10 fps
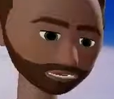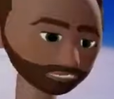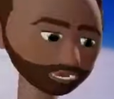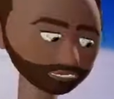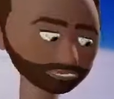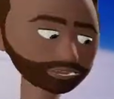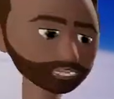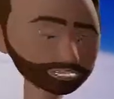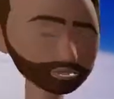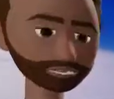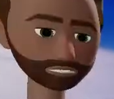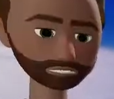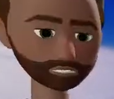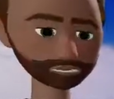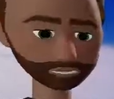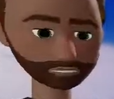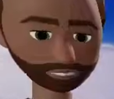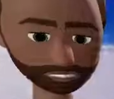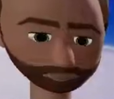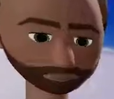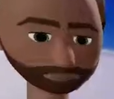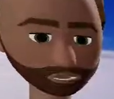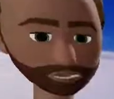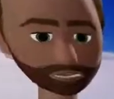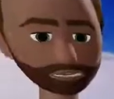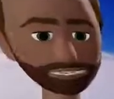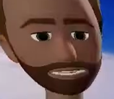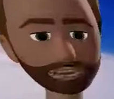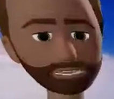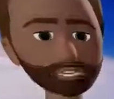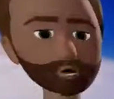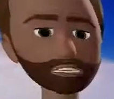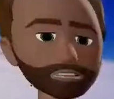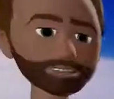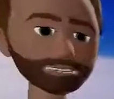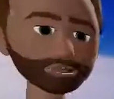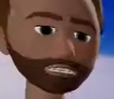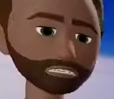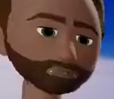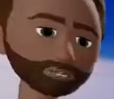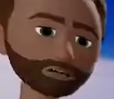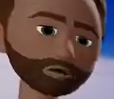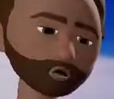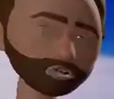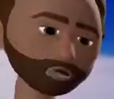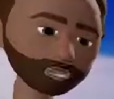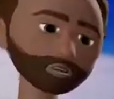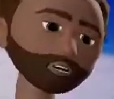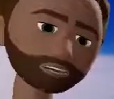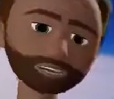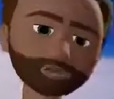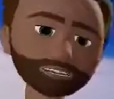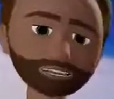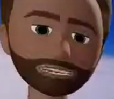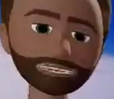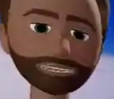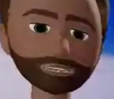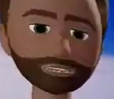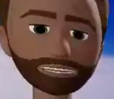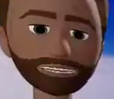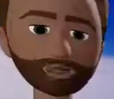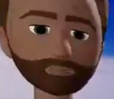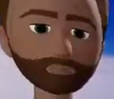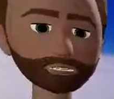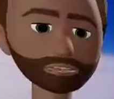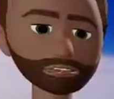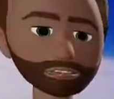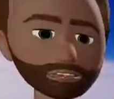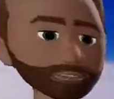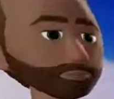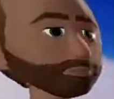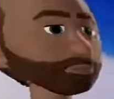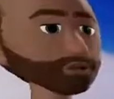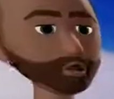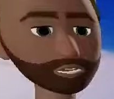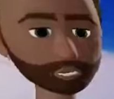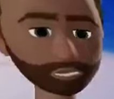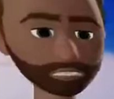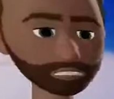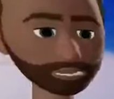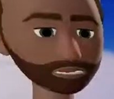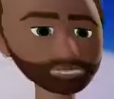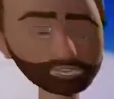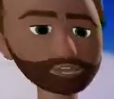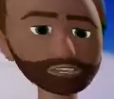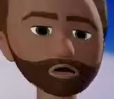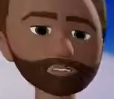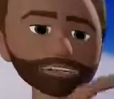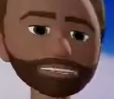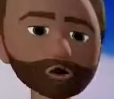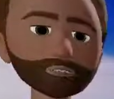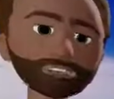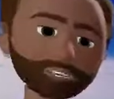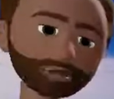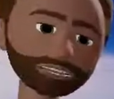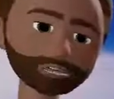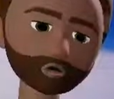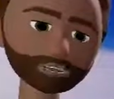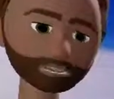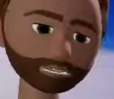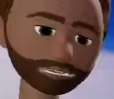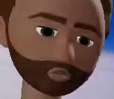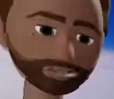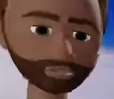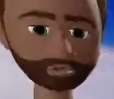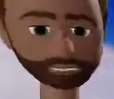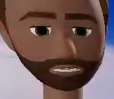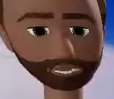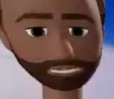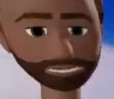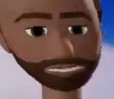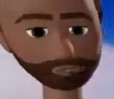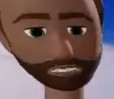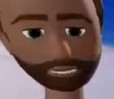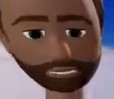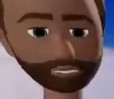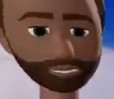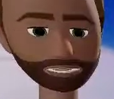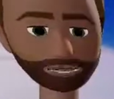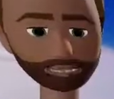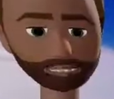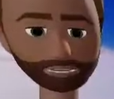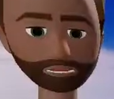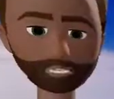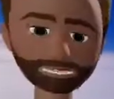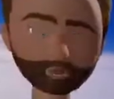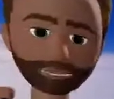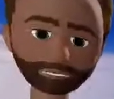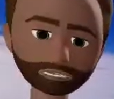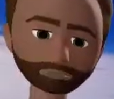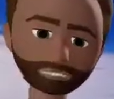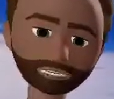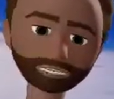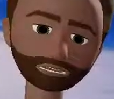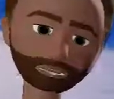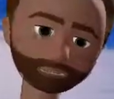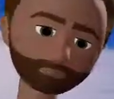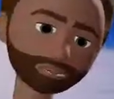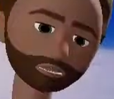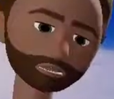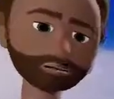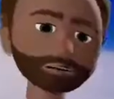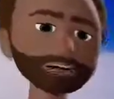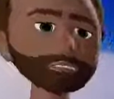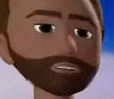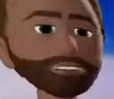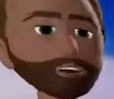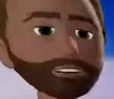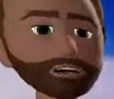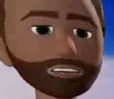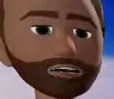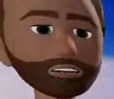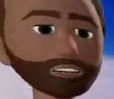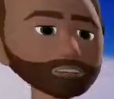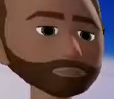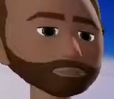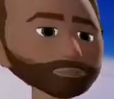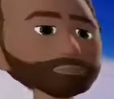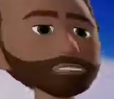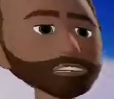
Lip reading: So that's a very quick introduction. So during the lesson, I want you to have reviewed this quick video. I want you to have written notes. You need to have notes on the Few School video as well. And during the lesson, we're going to look at a research paper to see what's happening with the amount of atmospheric ozone